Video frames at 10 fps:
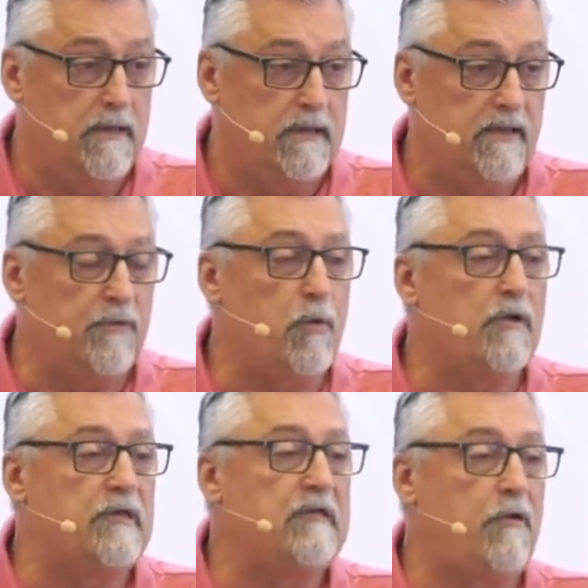In other
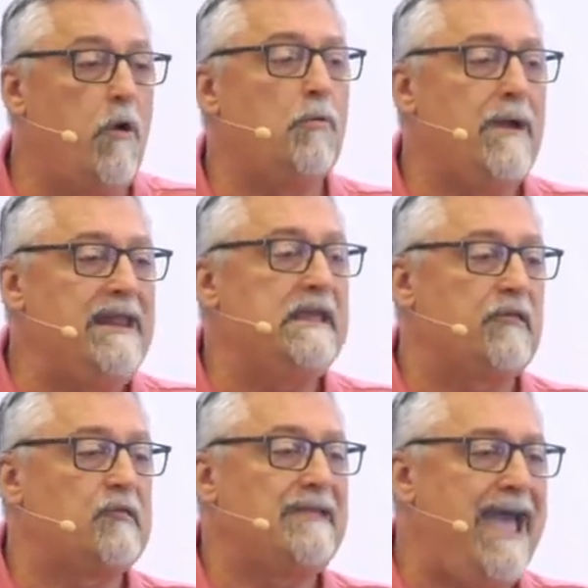words, he's already
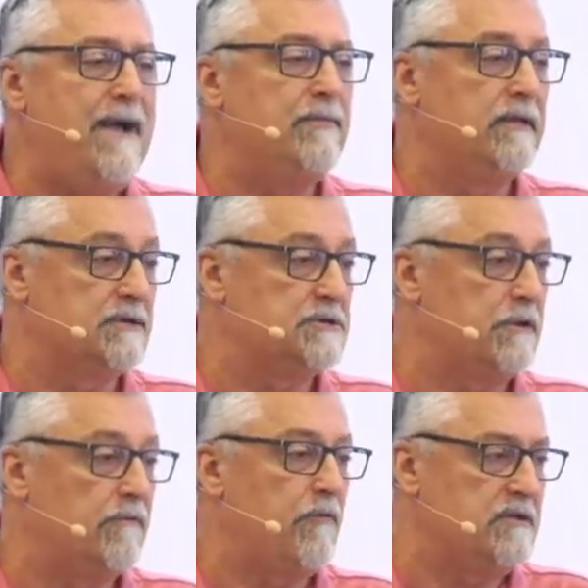established
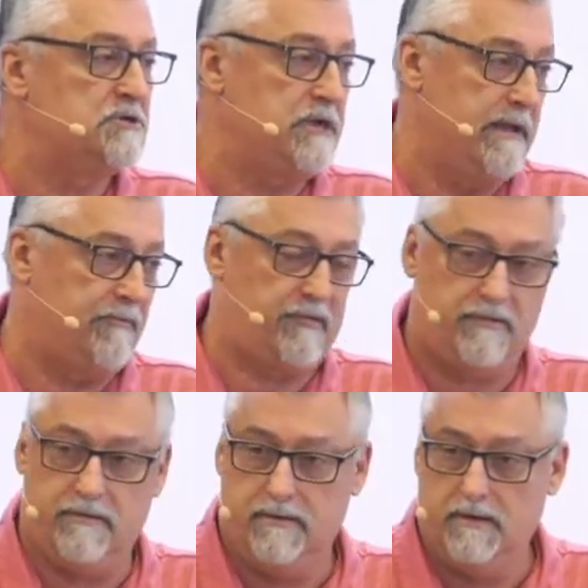friendships
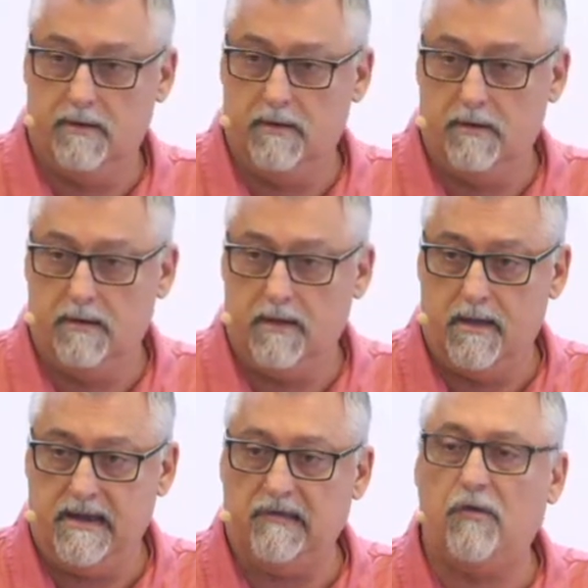
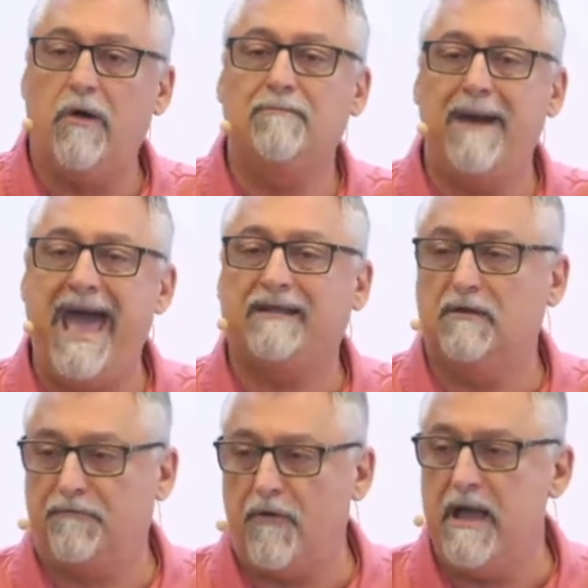and he's going back
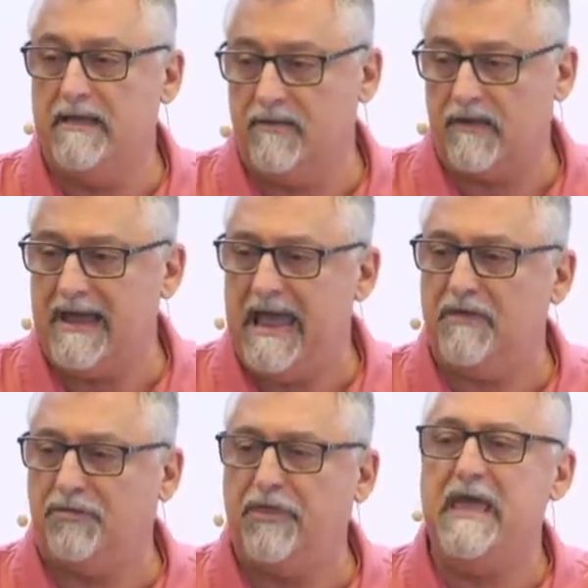to friends. I
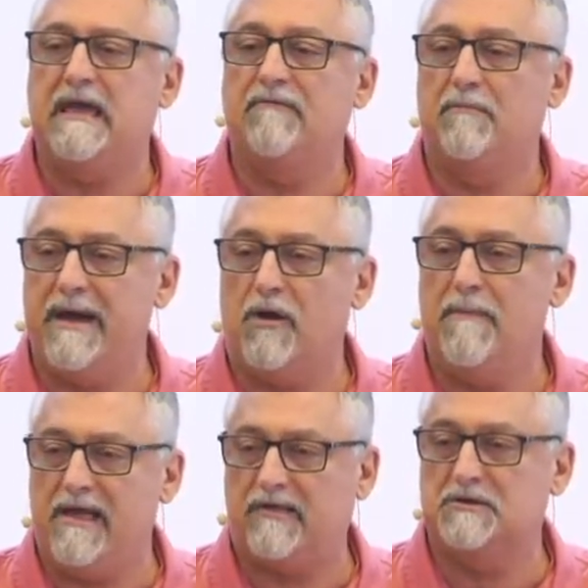can't think of a better
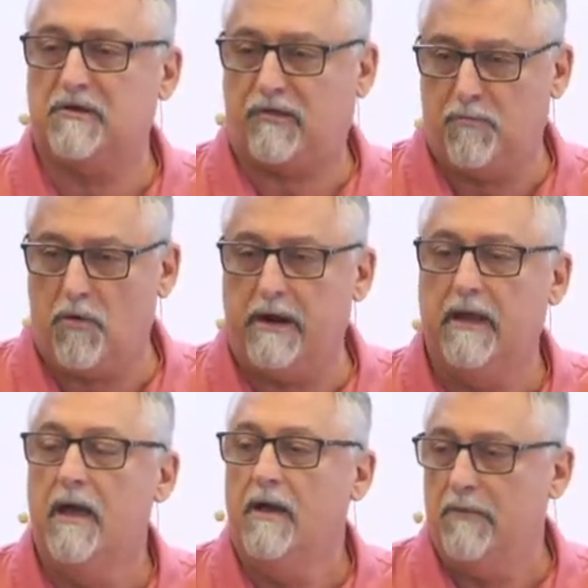message this morning
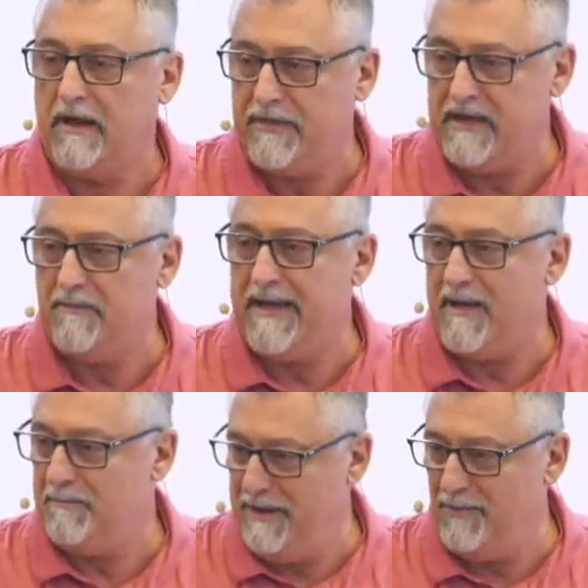when I think
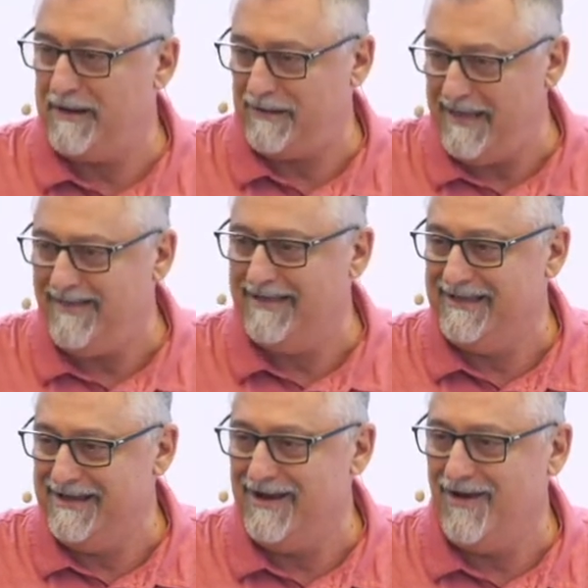about Bill McClellan,
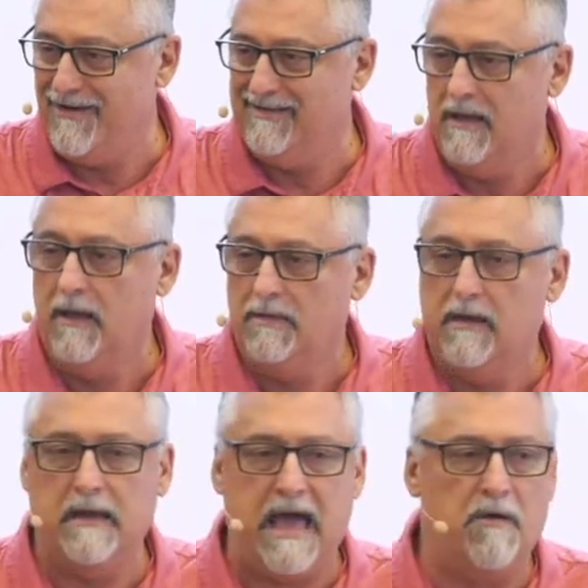you know, and
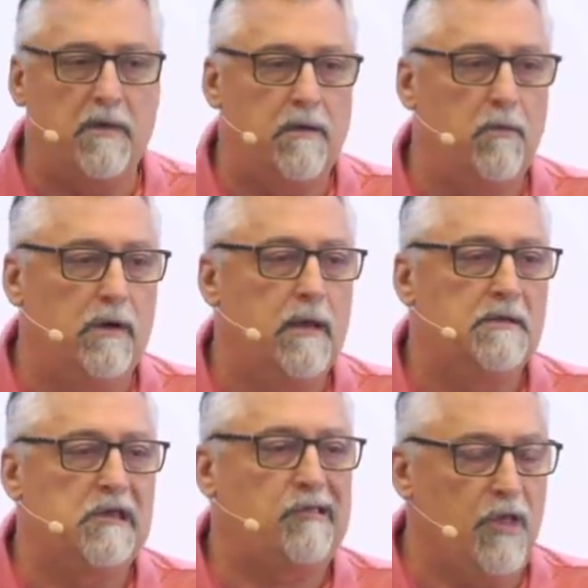the, how, what,
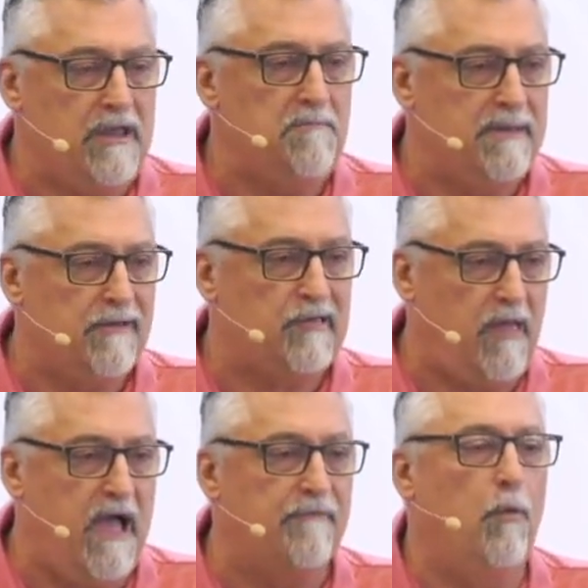just look at Bill's
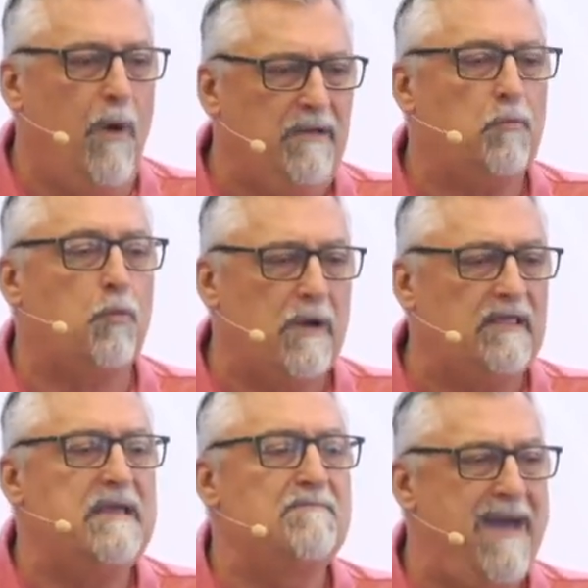life. What
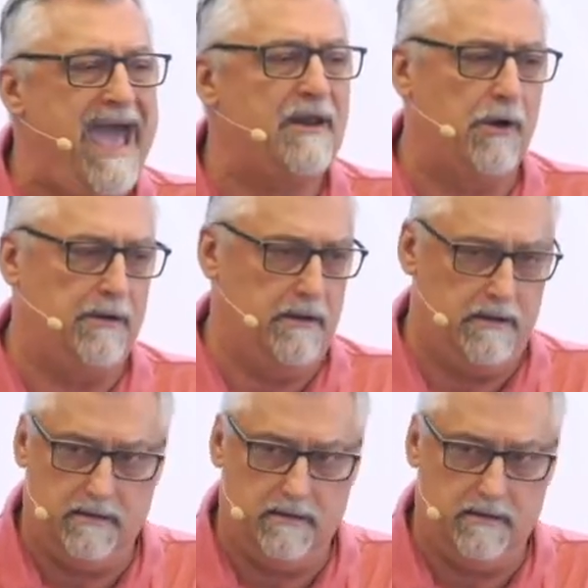really mattered